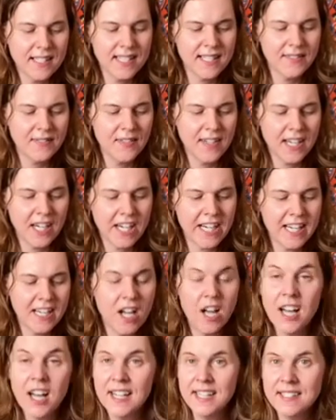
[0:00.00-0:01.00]
He's very
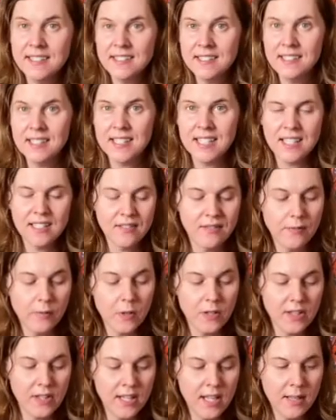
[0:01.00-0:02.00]
honest and
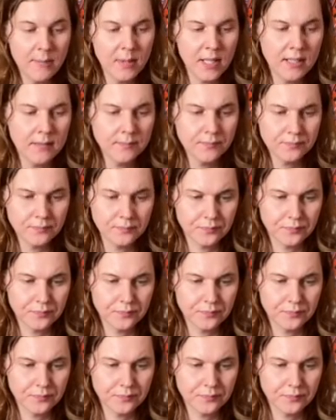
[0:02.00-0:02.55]
forthcoming.